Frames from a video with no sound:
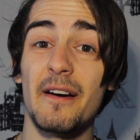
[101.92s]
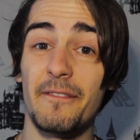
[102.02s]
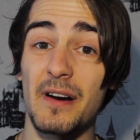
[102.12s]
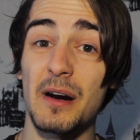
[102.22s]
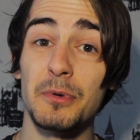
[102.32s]
a
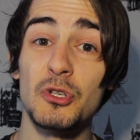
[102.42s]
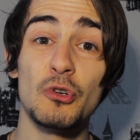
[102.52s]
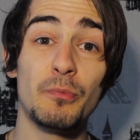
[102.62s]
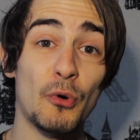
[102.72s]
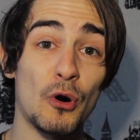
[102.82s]
verb
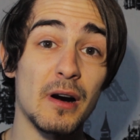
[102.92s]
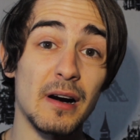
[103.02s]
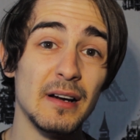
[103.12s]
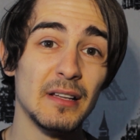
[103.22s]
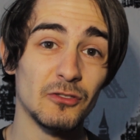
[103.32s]
to
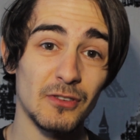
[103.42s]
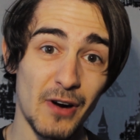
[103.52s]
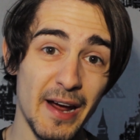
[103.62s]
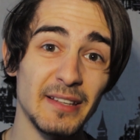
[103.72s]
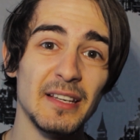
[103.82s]
bore,
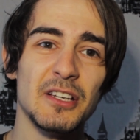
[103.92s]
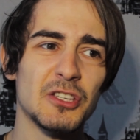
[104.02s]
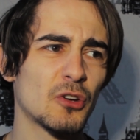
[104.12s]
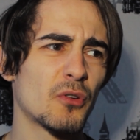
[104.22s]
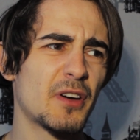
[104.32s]
right?
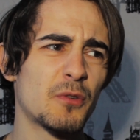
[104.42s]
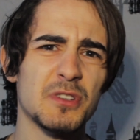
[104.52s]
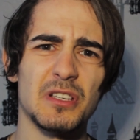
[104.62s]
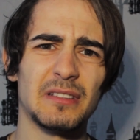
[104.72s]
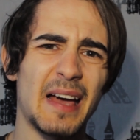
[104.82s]
So there
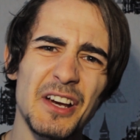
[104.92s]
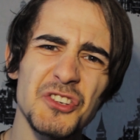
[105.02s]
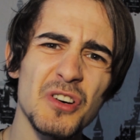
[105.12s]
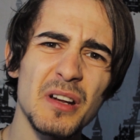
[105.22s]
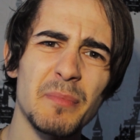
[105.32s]
was a
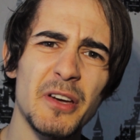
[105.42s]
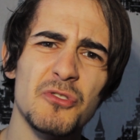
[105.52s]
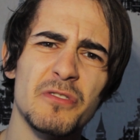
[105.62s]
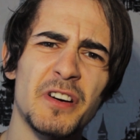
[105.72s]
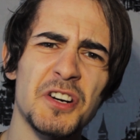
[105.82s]
lecture in my
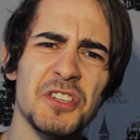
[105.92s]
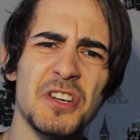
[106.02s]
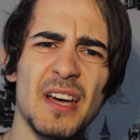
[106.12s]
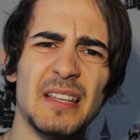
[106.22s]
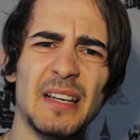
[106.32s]

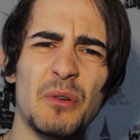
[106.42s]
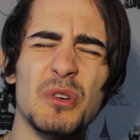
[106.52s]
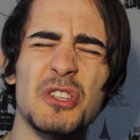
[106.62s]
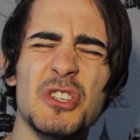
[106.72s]
university and that was